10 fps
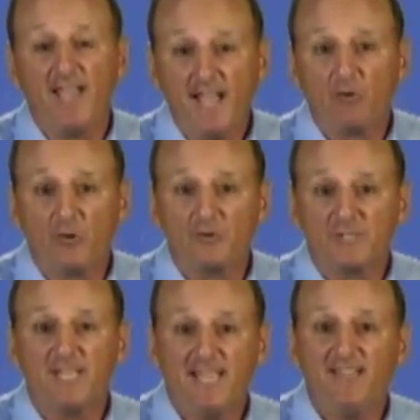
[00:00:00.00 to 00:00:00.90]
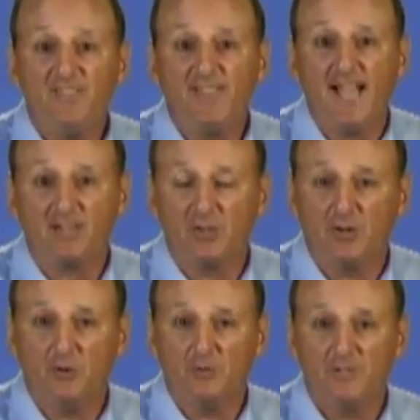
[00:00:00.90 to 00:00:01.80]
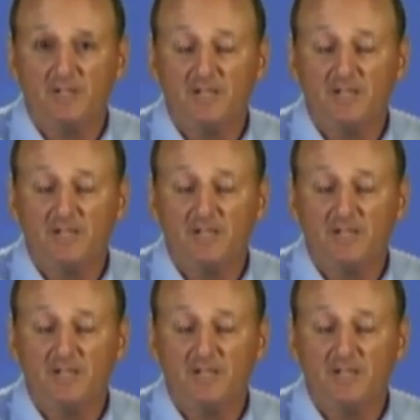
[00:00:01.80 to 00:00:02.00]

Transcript: errors in that code.